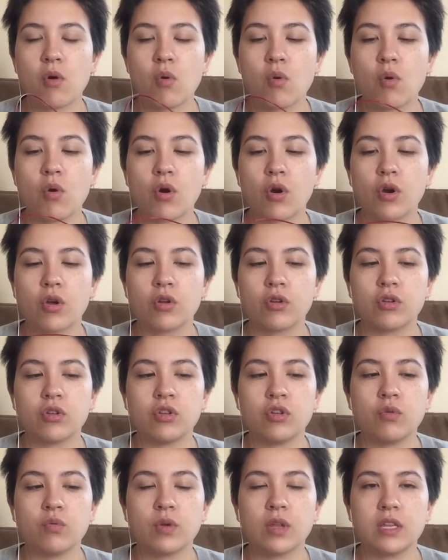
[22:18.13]
or
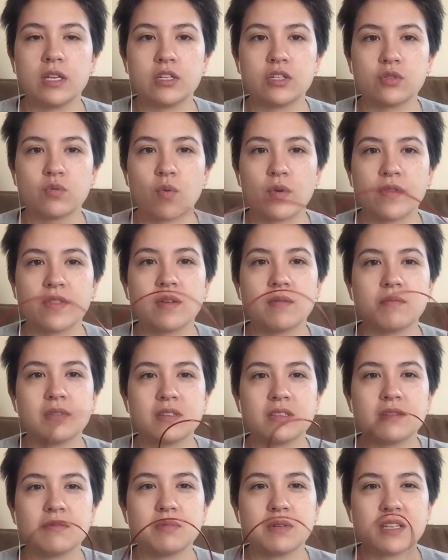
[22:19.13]
you really just want them
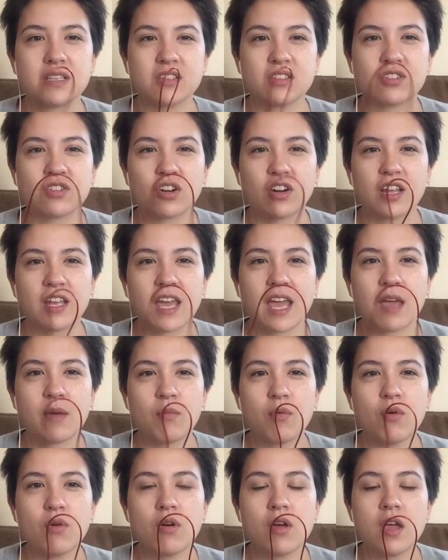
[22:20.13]
to be a sturdy
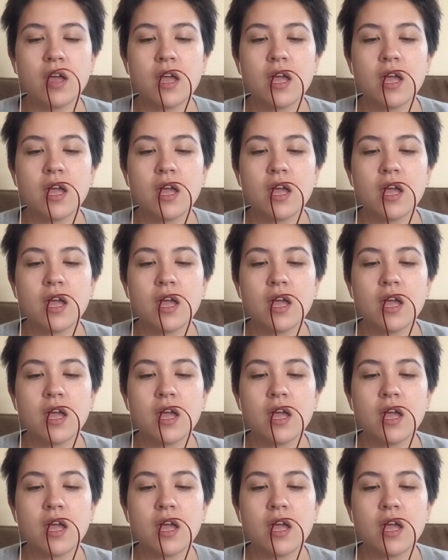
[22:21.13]
cable.